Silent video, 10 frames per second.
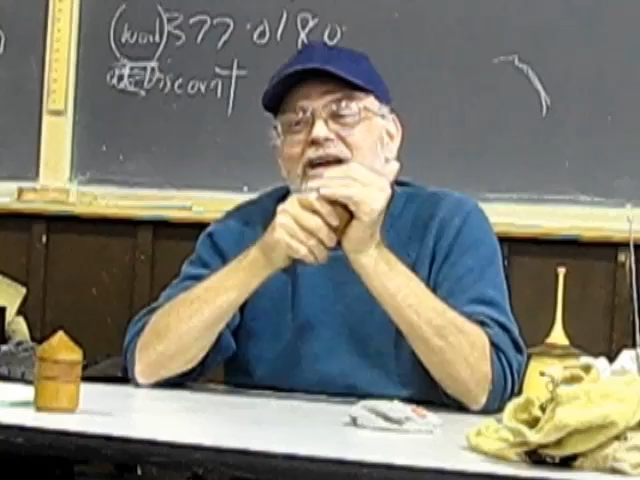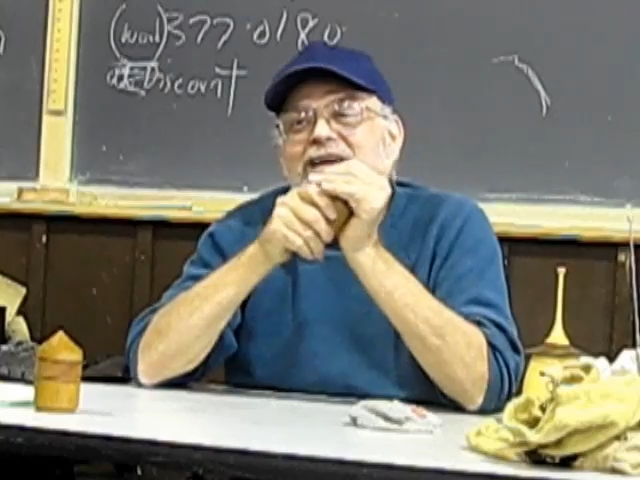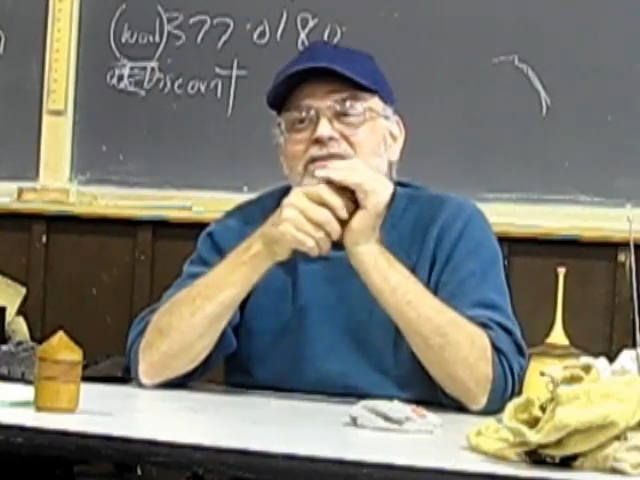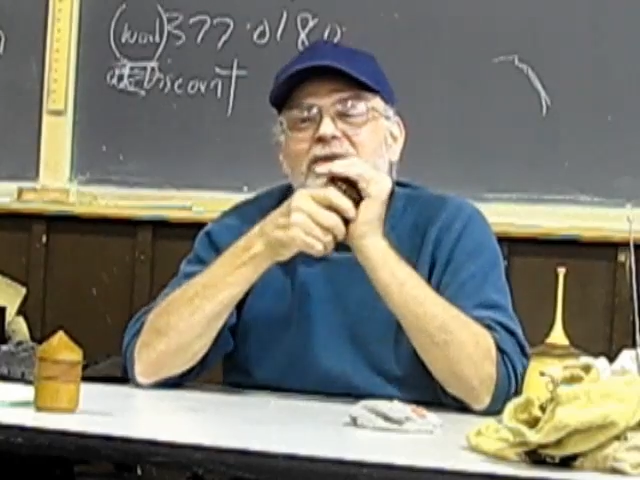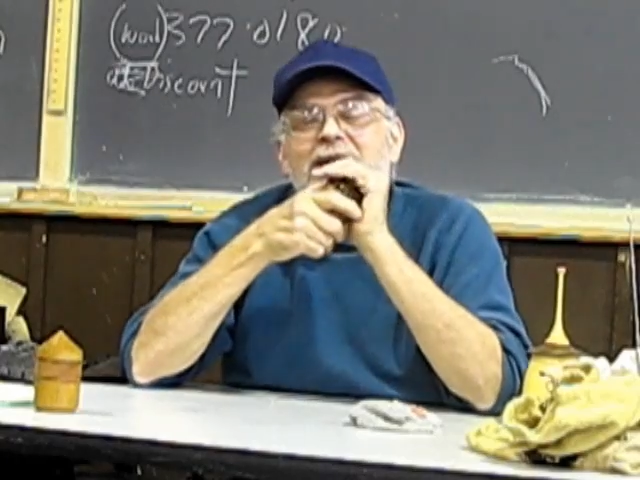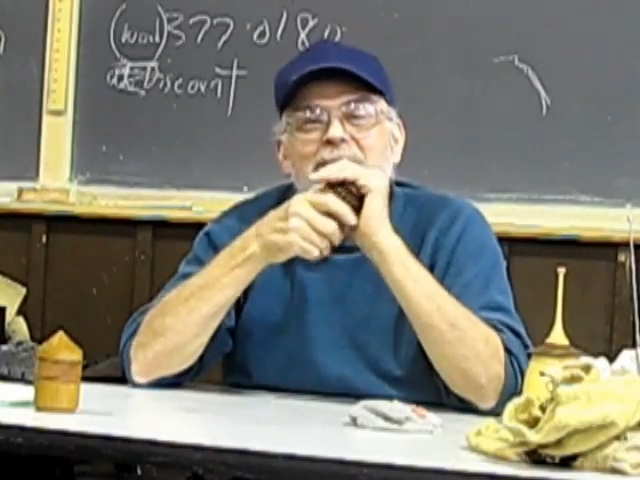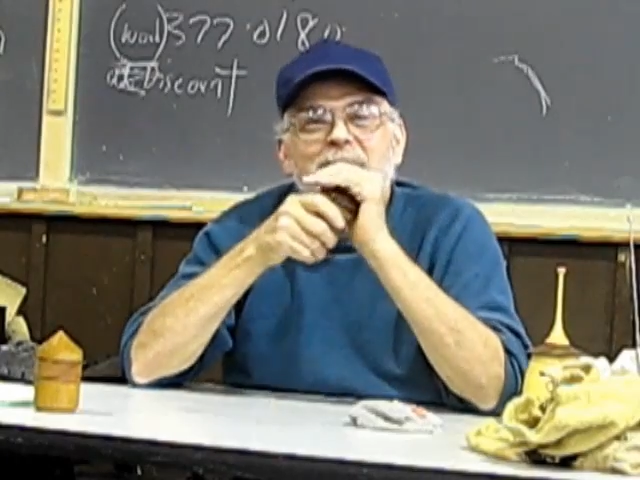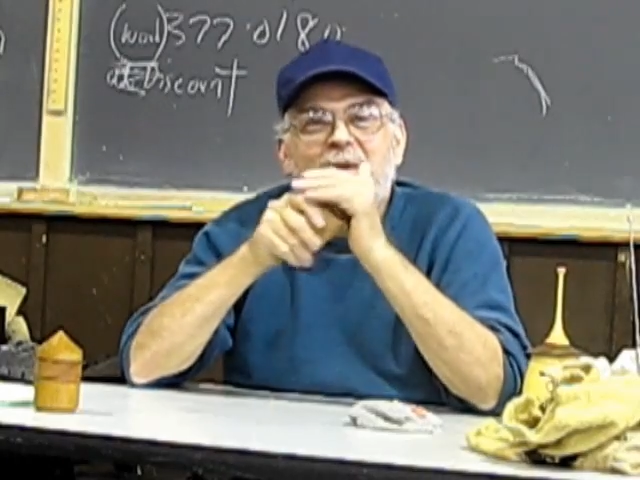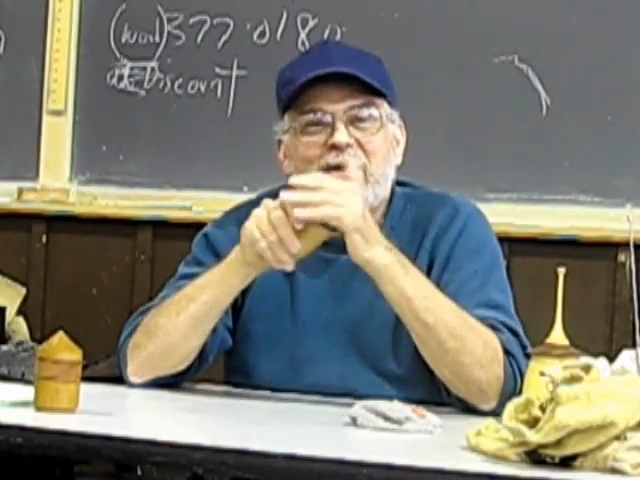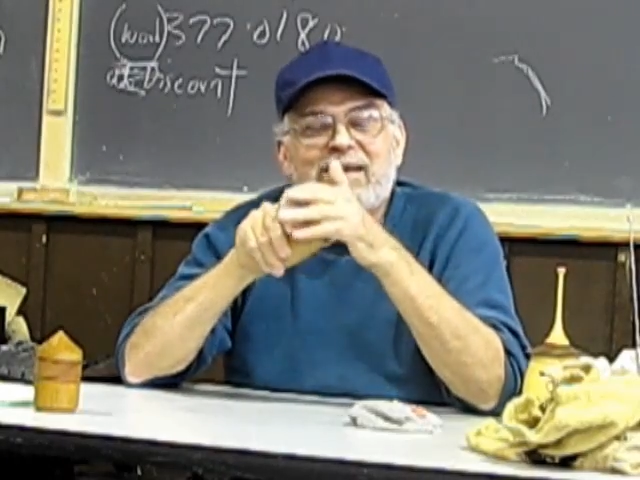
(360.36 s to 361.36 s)
I
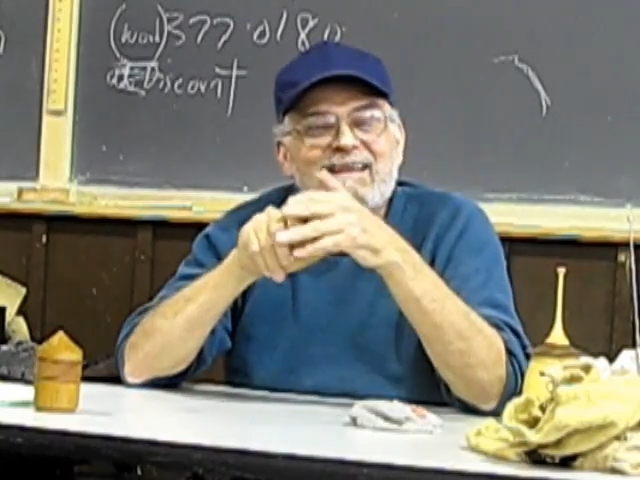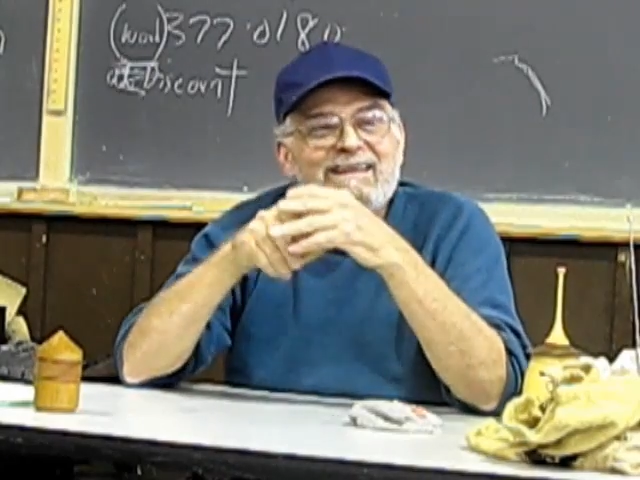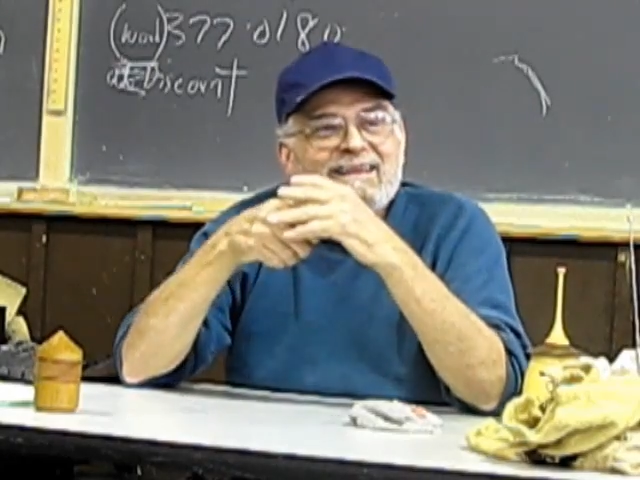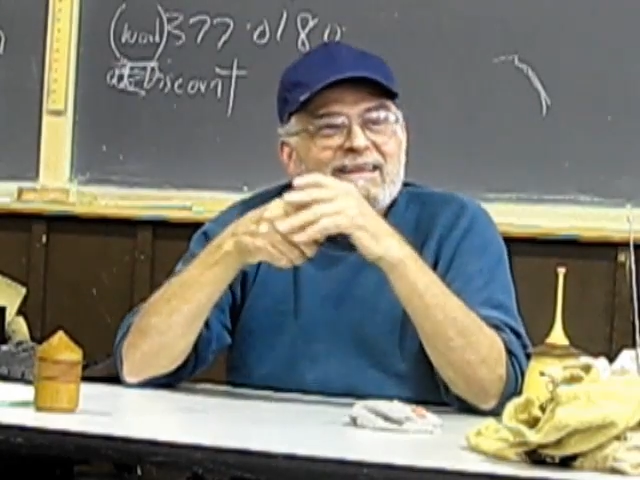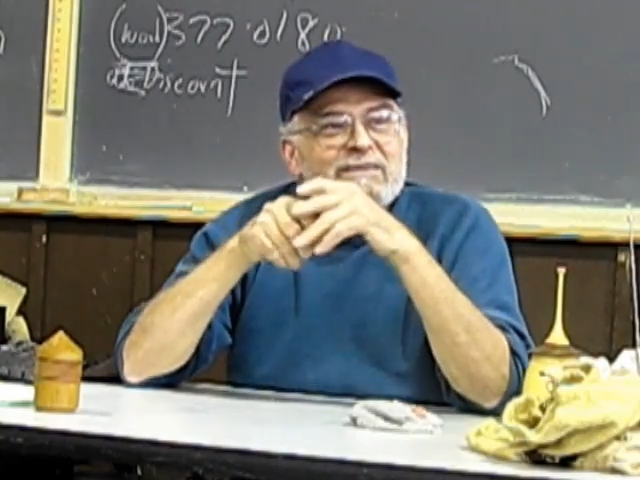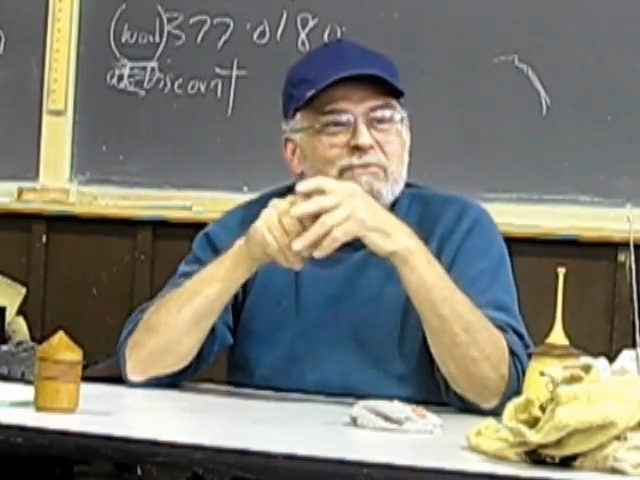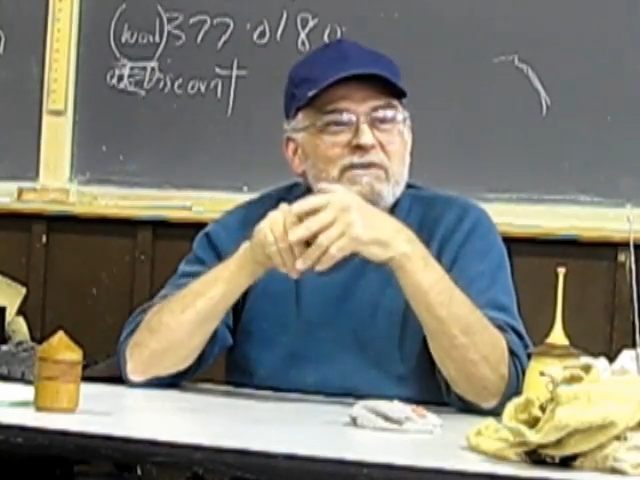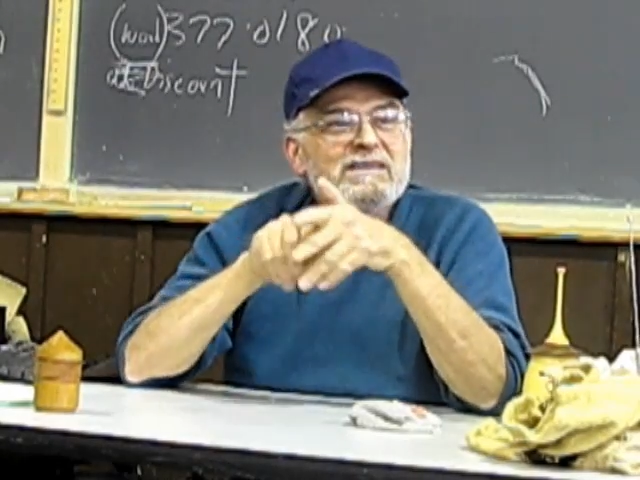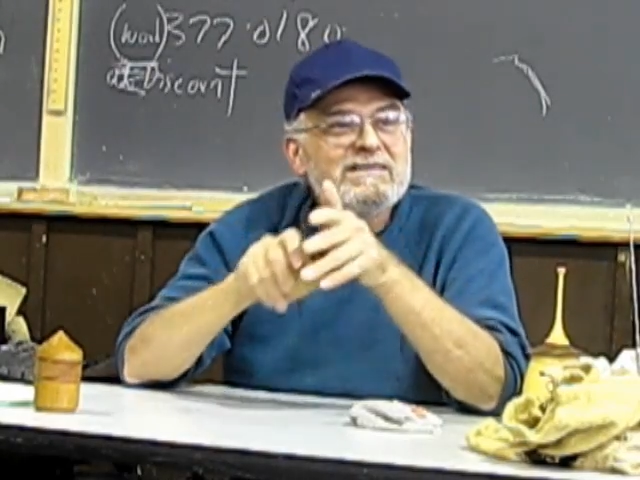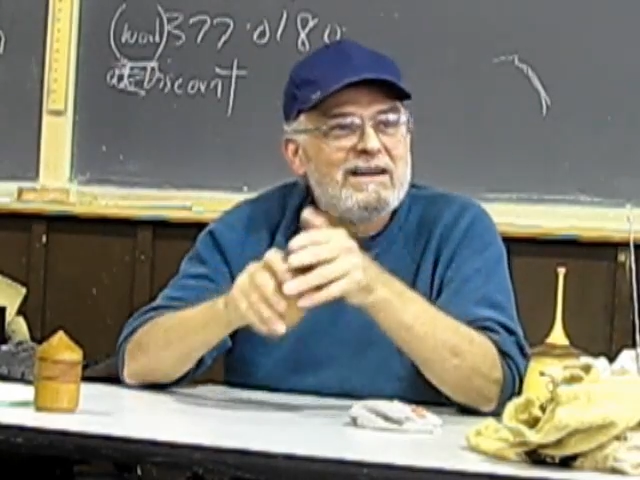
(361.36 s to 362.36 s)
started burning, the
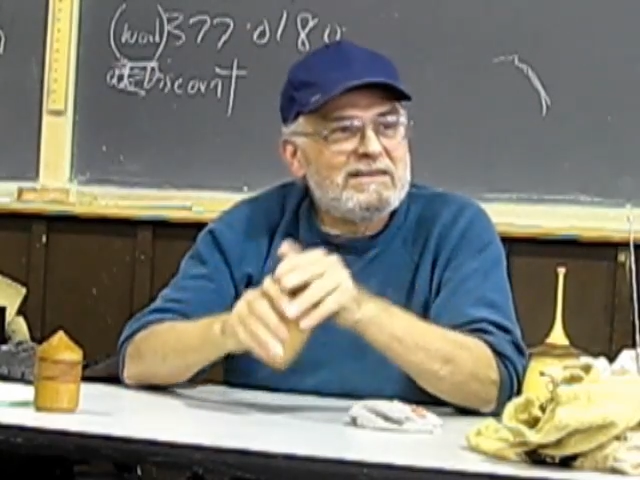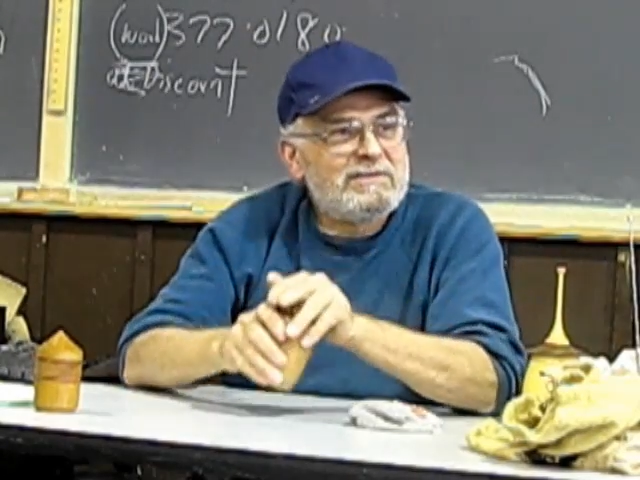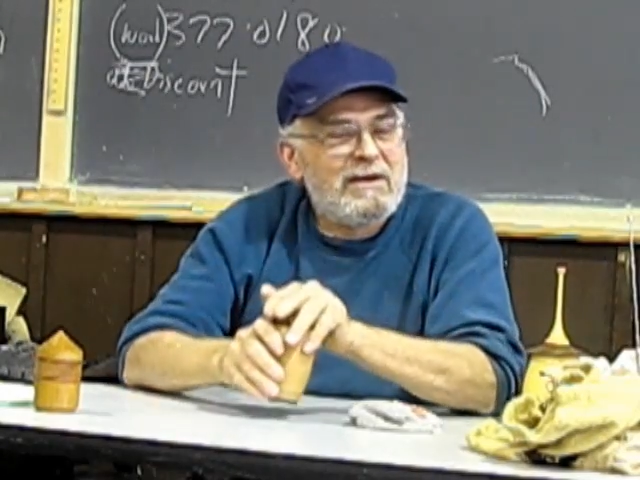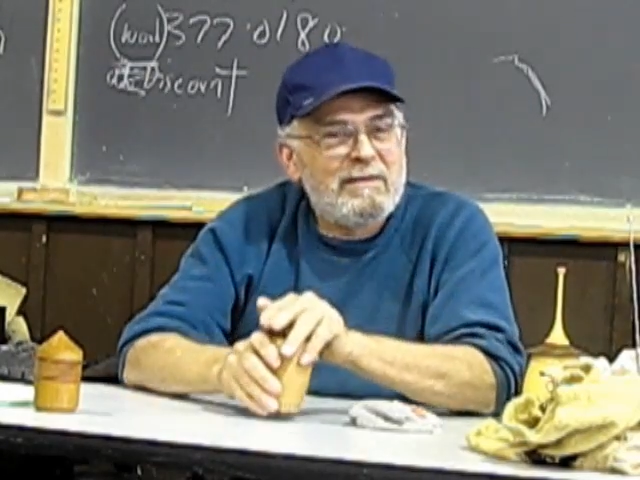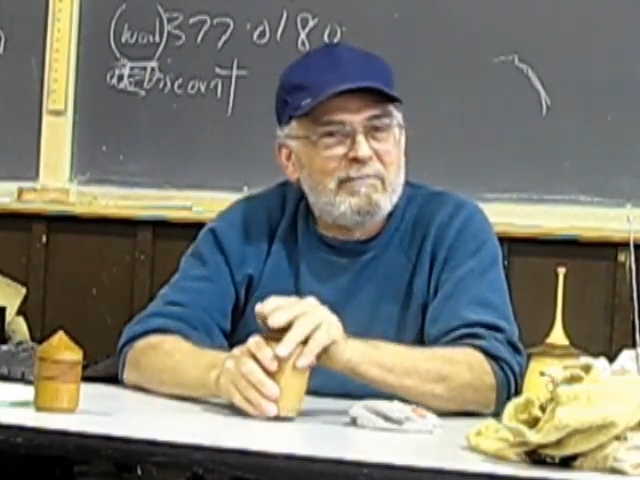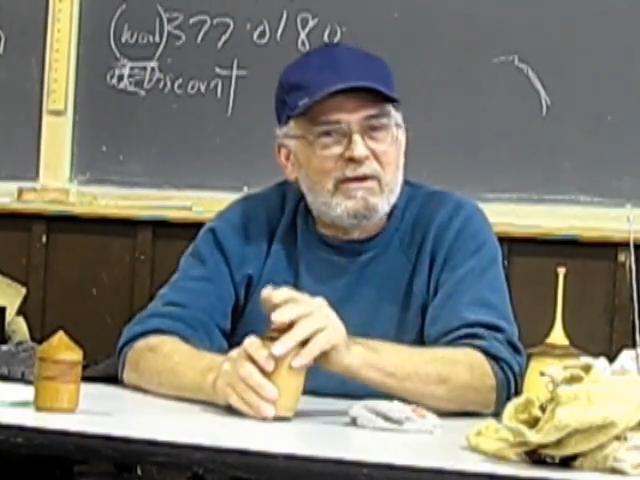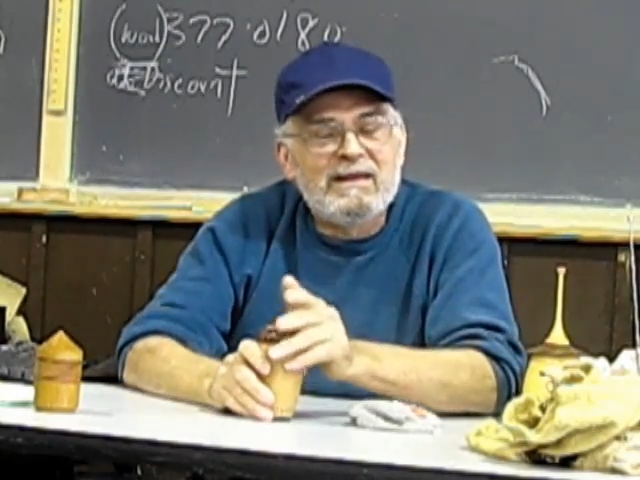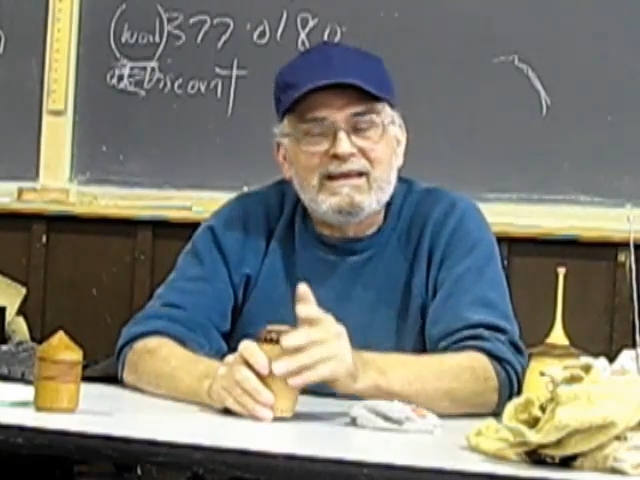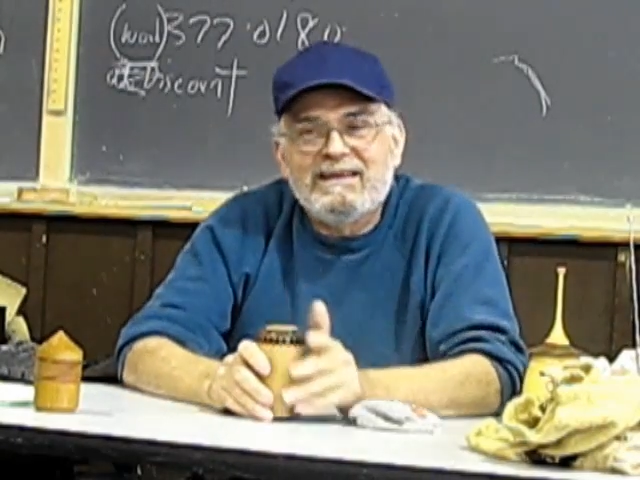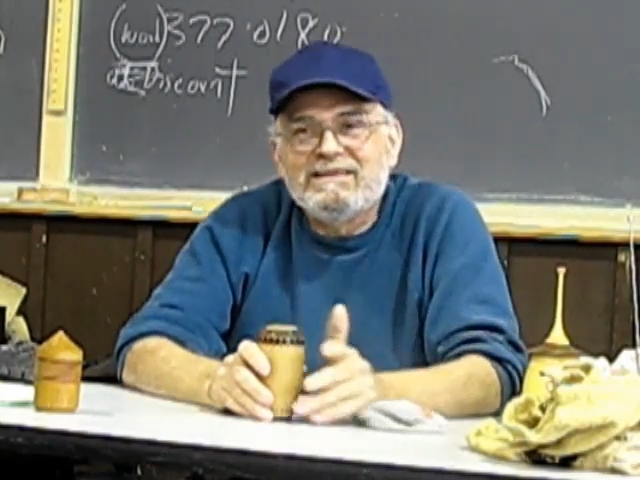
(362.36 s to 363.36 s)
reason I started
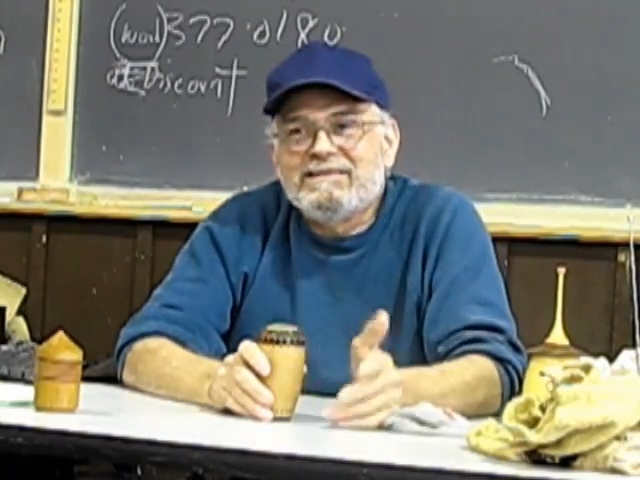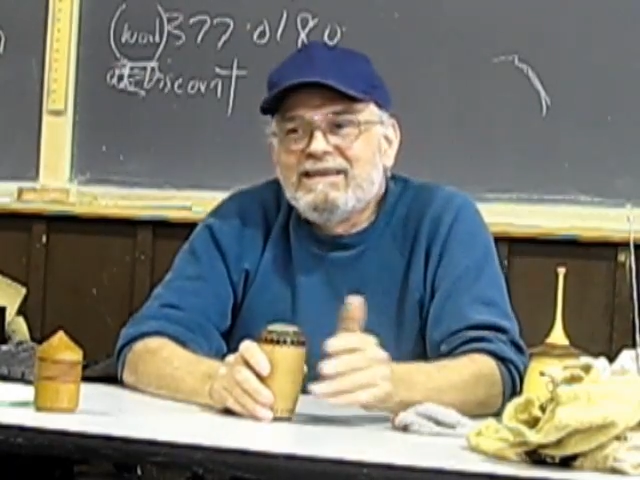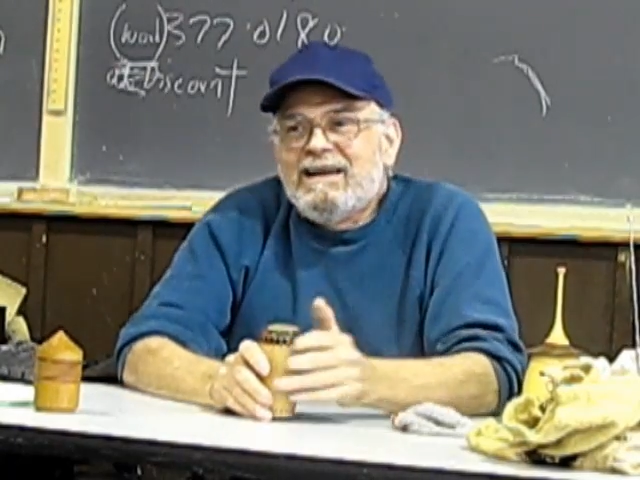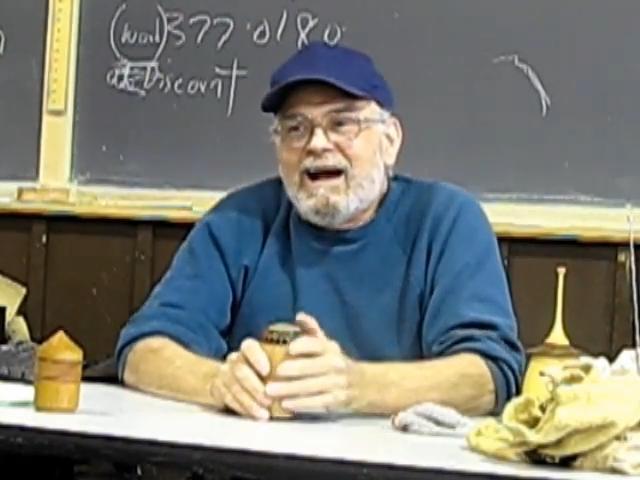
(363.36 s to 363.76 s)
burning is